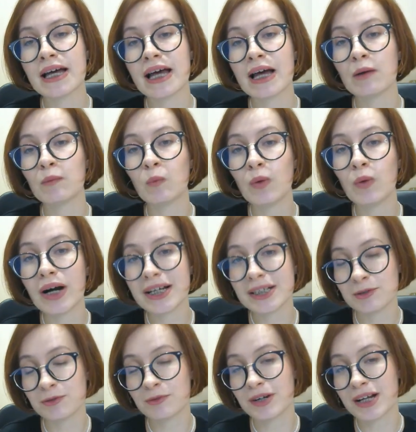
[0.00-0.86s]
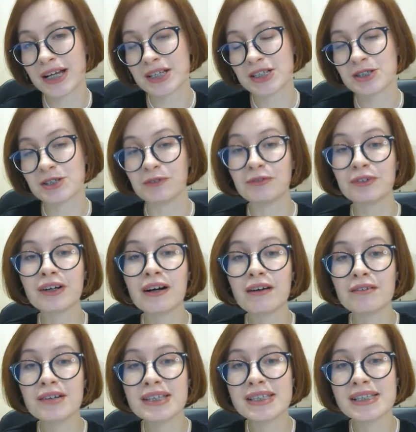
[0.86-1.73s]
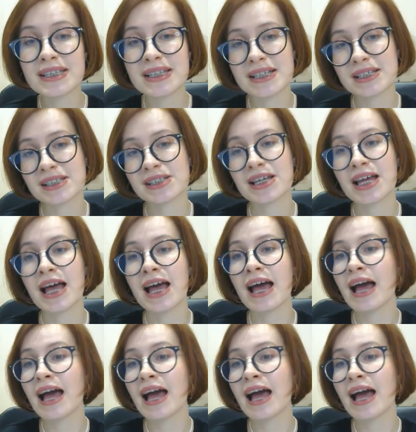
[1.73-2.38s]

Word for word: a wide range of currencies